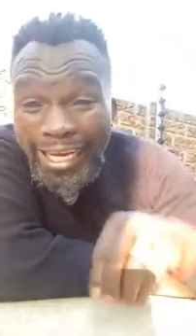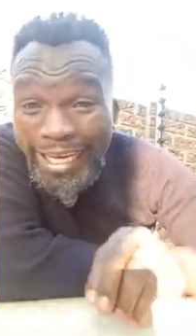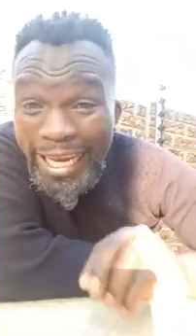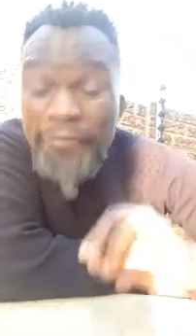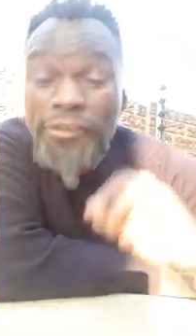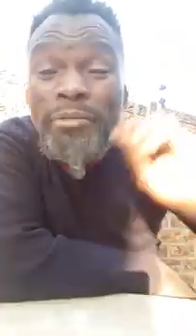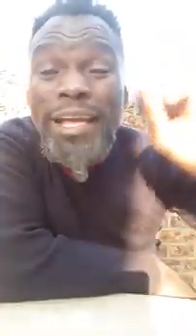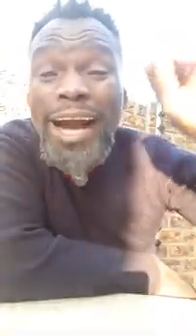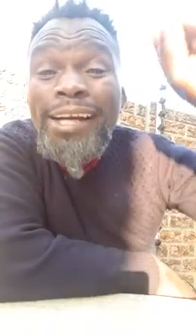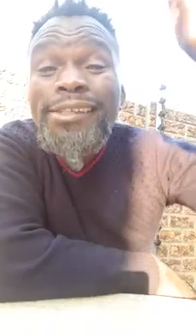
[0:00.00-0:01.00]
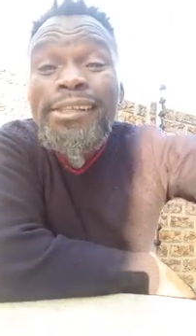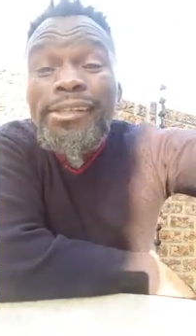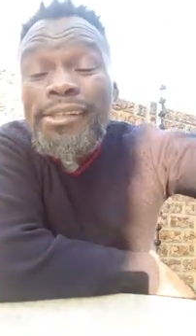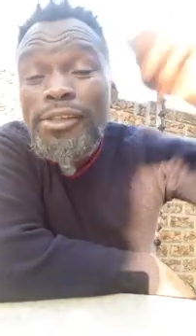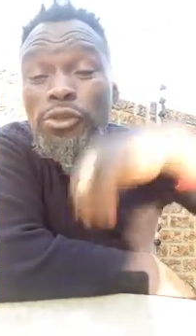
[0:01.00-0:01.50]
gives me
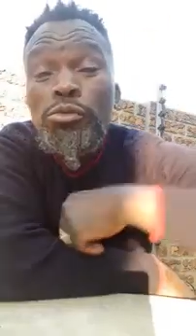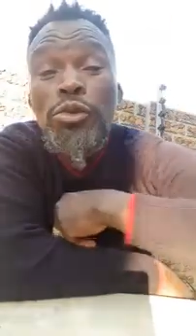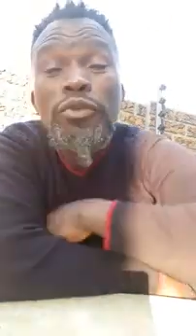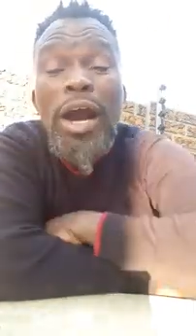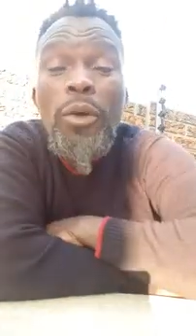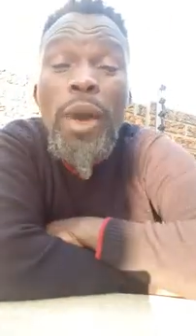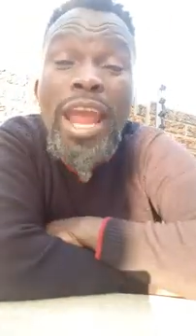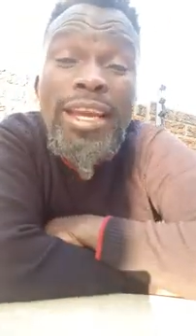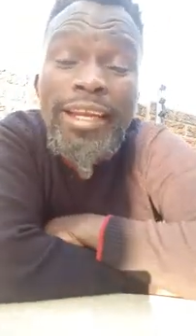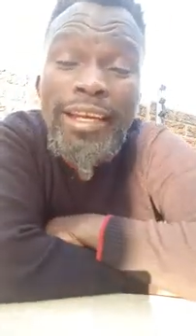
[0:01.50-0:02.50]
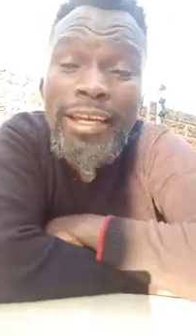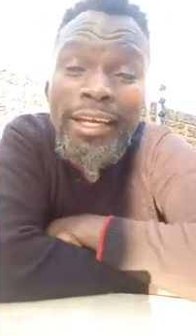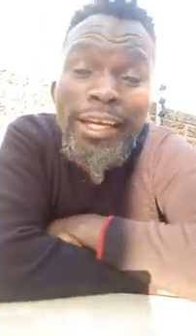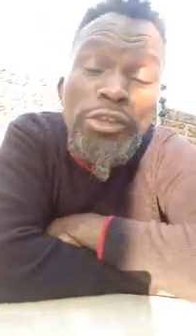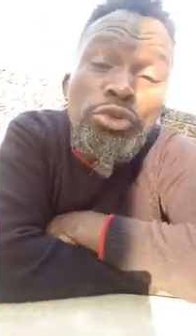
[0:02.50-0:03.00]
access to move away
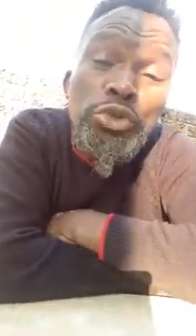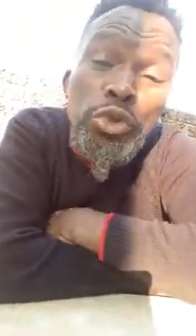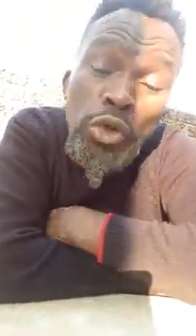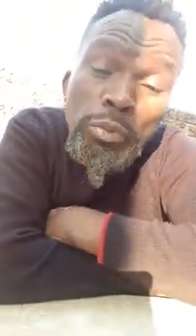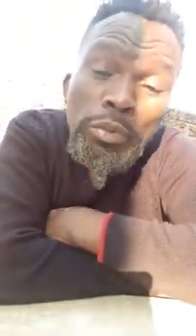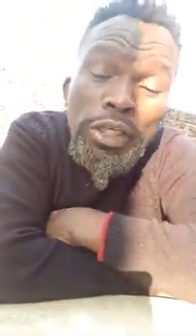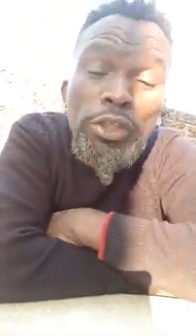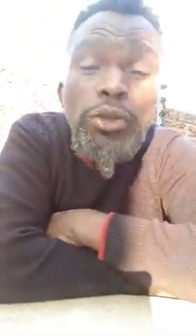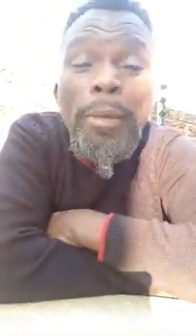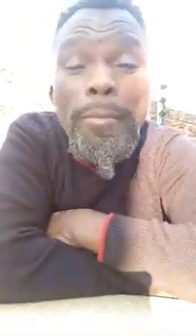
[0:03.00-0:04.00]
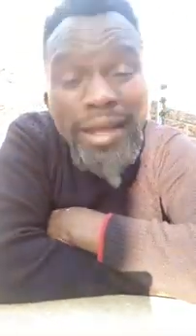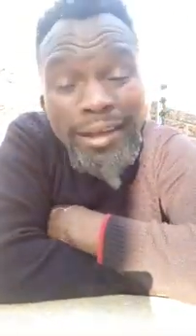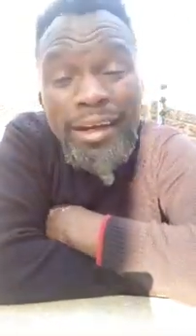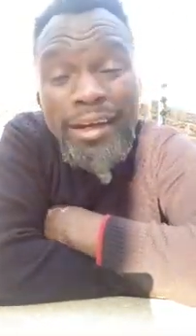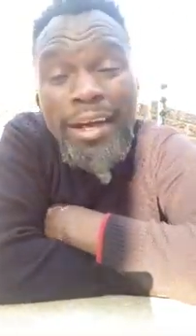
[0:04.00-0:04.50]
into Europe, into
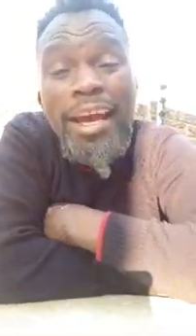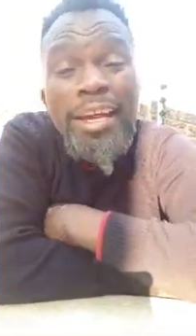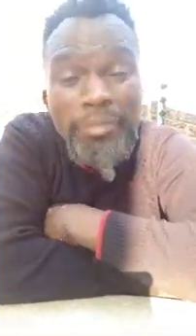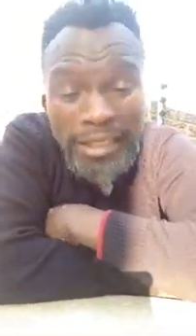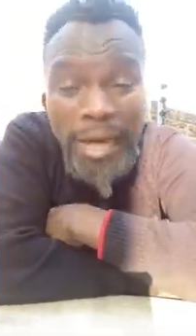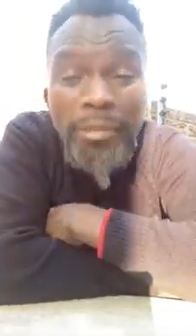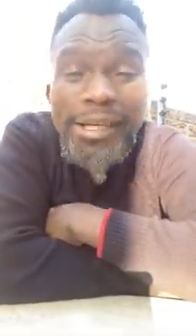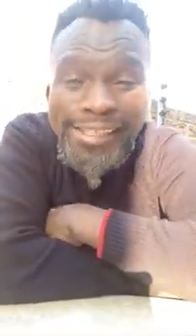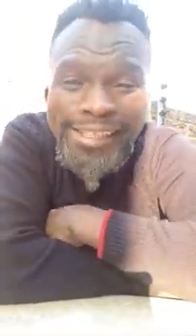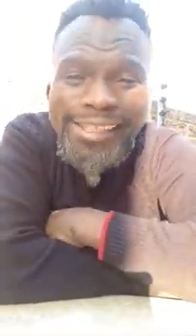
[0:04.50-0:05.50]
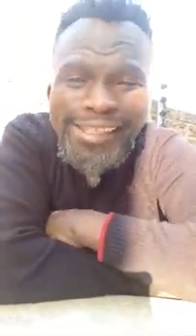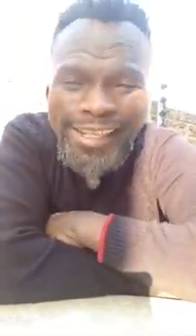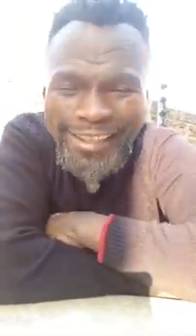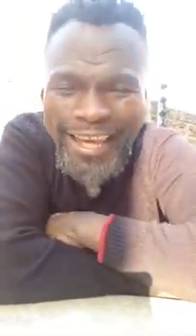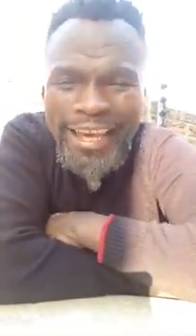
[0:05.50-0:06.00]
America, and become a citizen
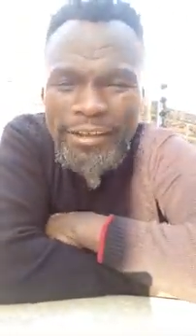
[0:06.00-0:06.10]
there?